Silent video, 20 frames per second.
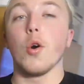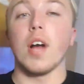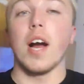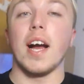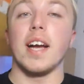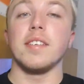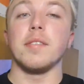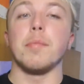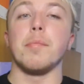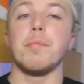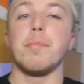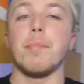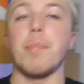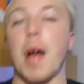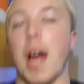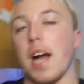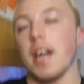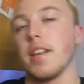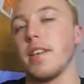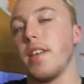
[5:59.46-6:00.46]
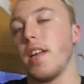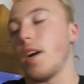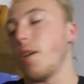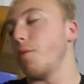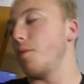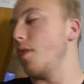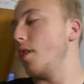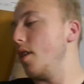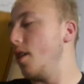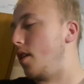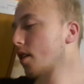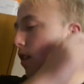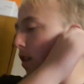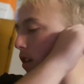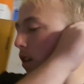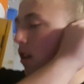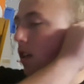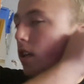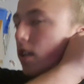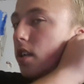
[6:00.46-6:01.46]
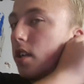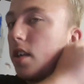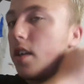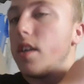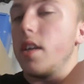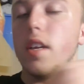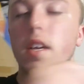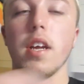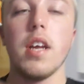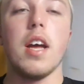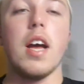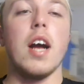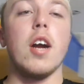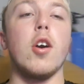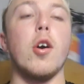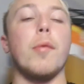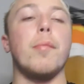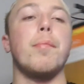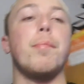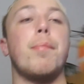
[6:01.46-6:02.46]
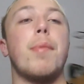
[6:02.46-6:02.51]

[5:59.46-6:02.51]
guys, I'm back now. I got